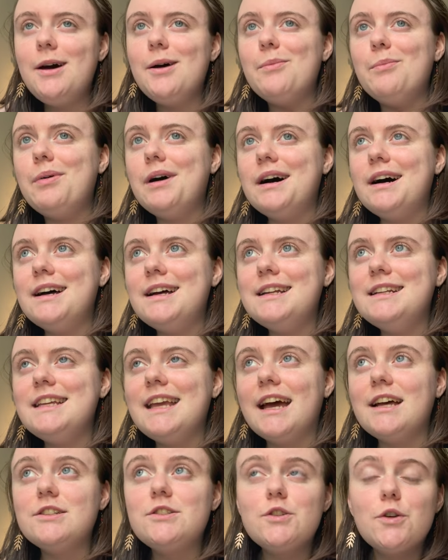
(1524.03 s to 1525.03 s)
But
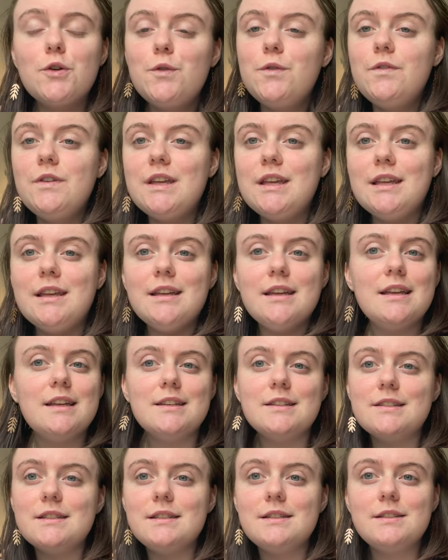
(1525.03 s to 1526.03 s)
yeah, Sophie
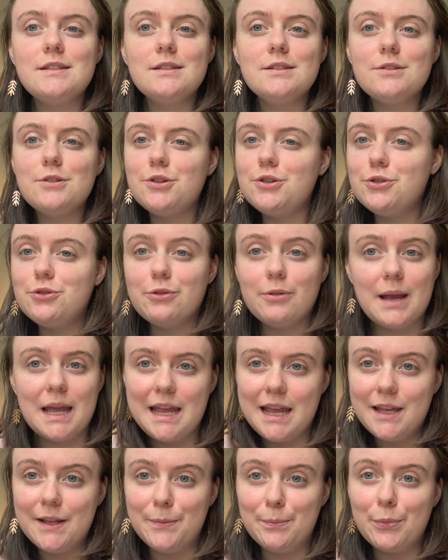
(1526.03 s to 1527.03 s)
is
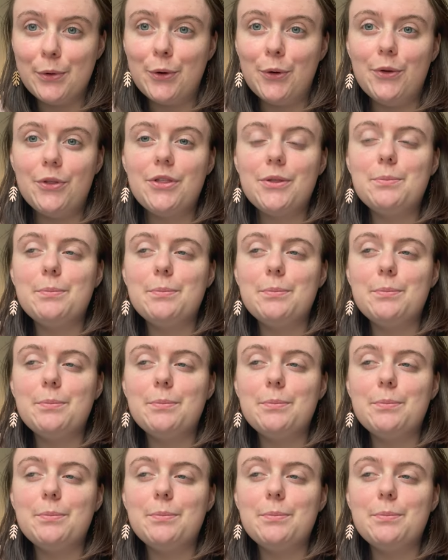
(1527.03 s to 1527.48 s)
great in both,